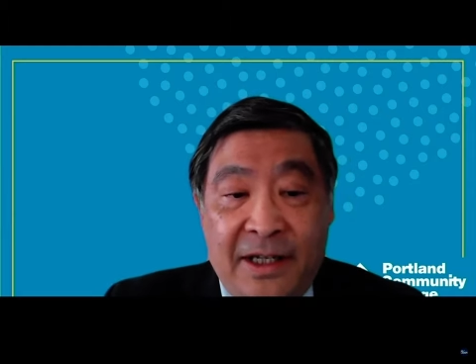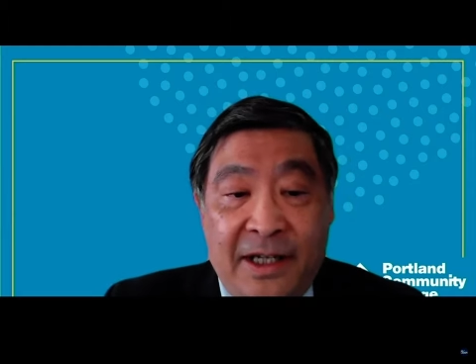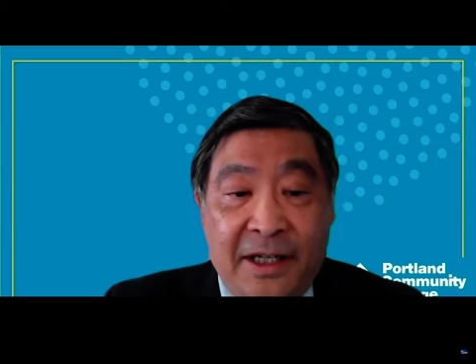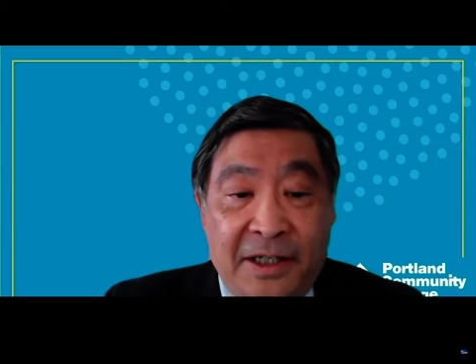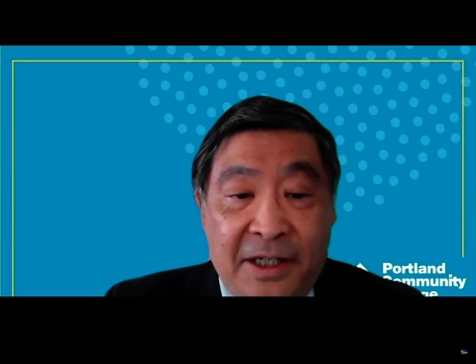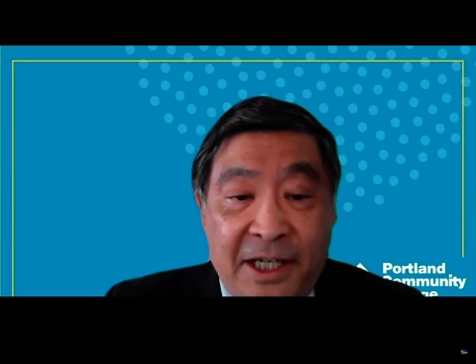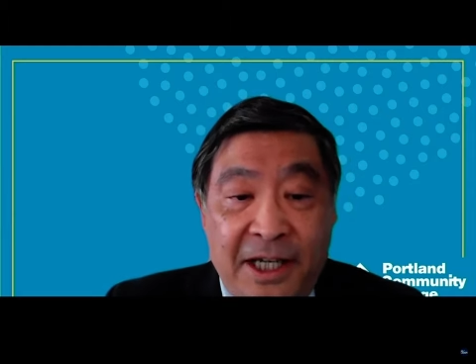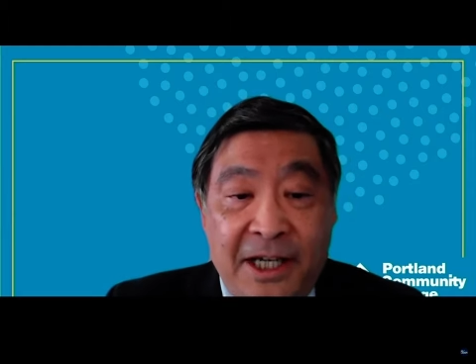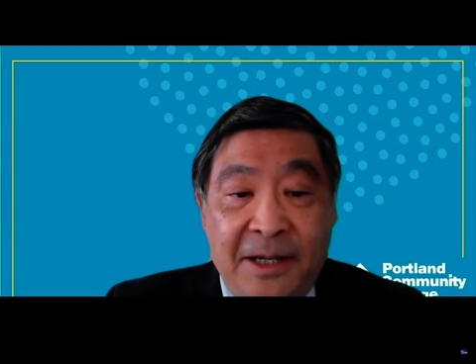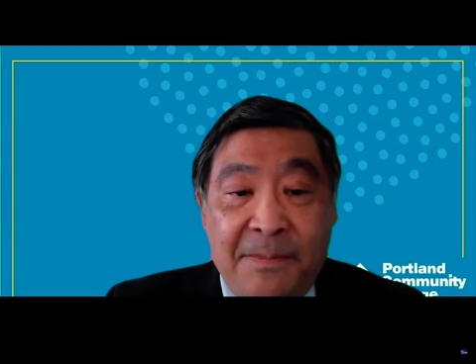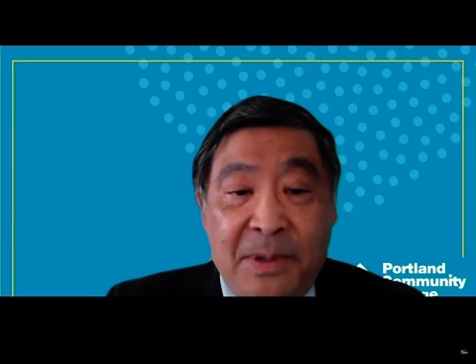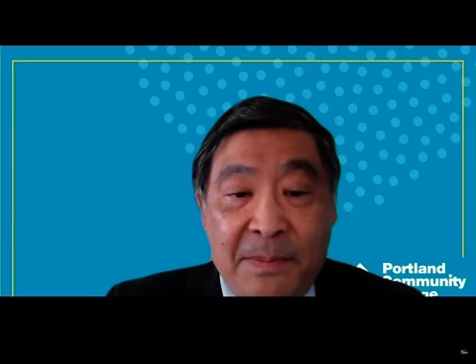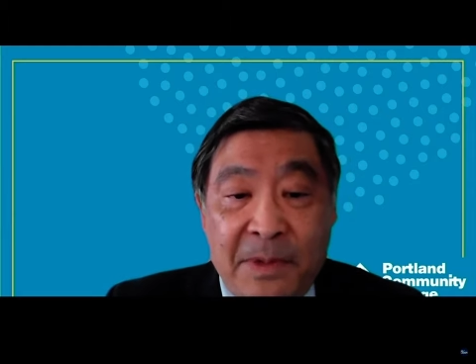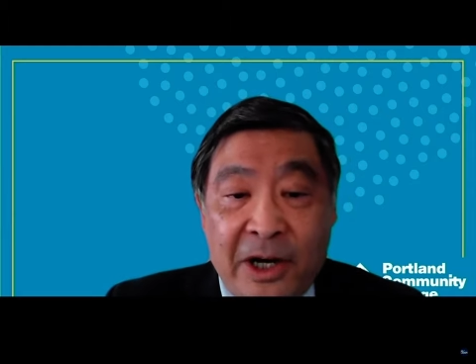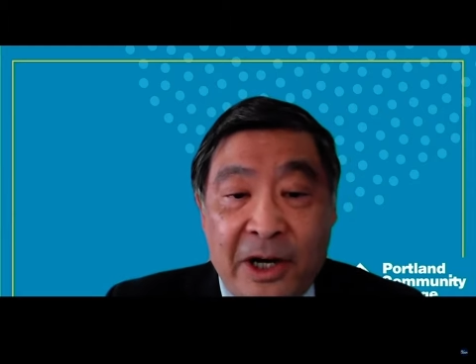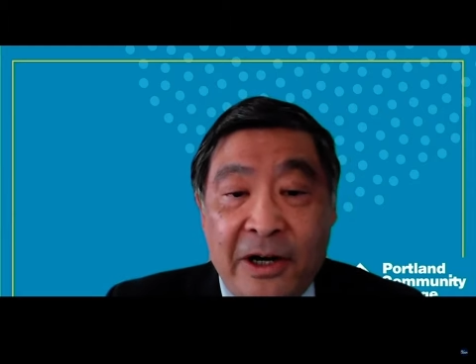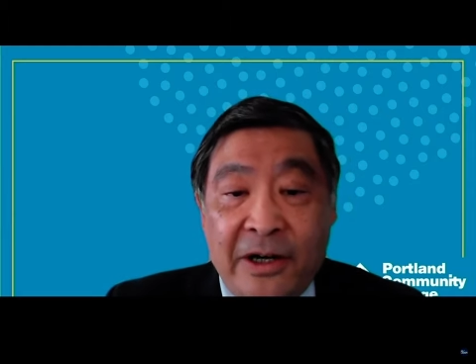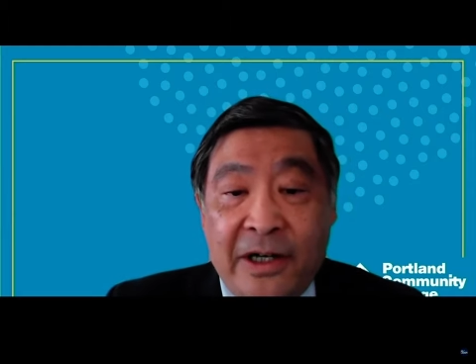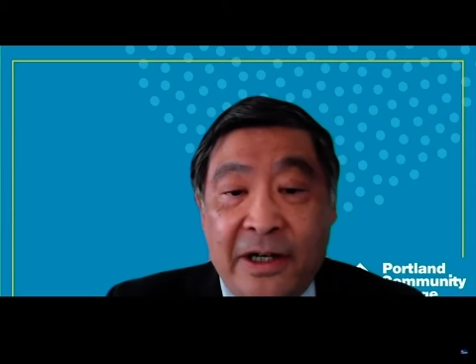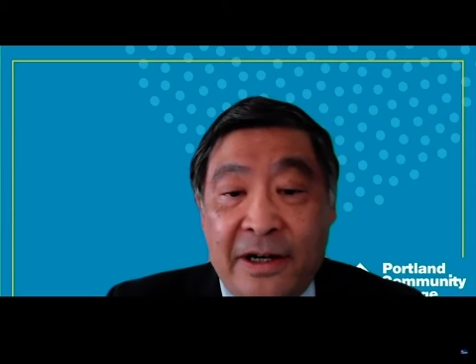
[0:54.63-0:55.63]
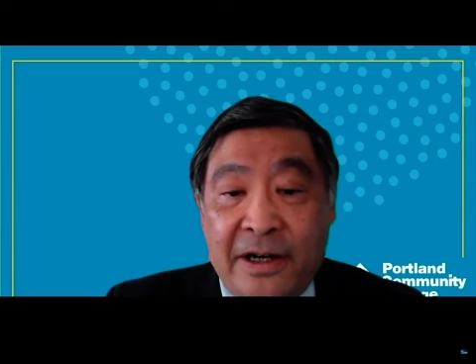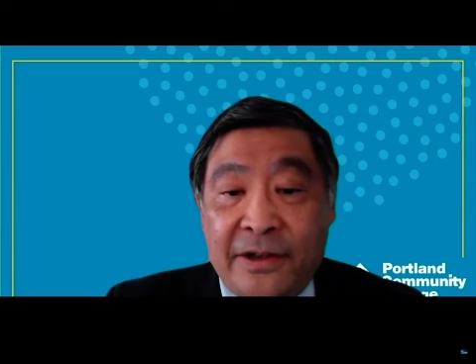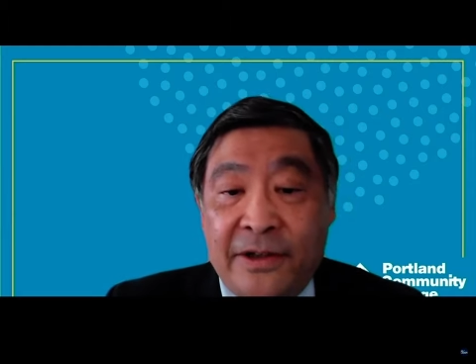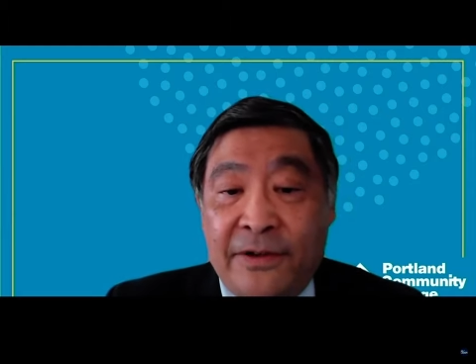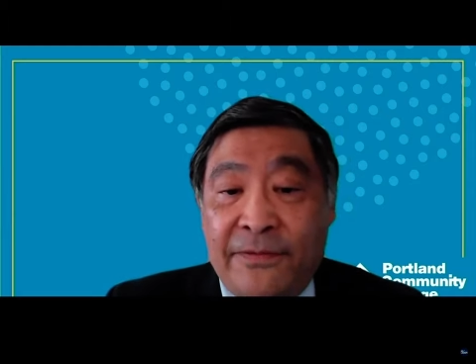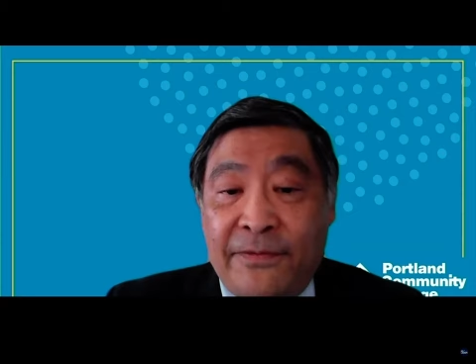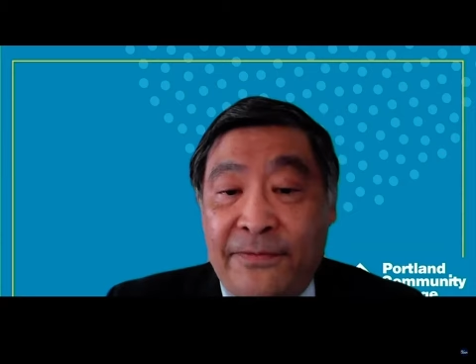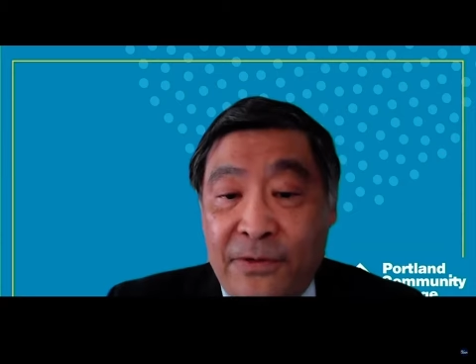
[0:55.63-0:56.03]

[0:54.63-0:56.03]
can keep America on the